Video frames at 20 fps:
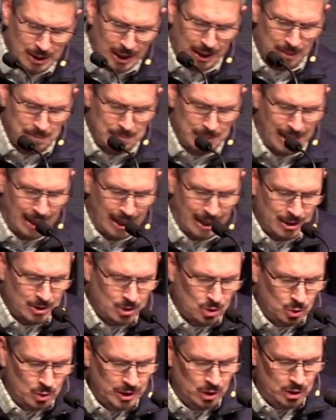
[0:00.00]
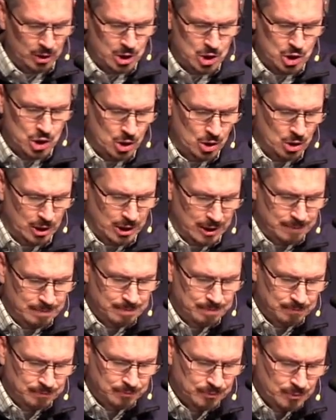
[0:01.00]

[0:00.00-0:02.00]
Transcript: be like a man going on a journey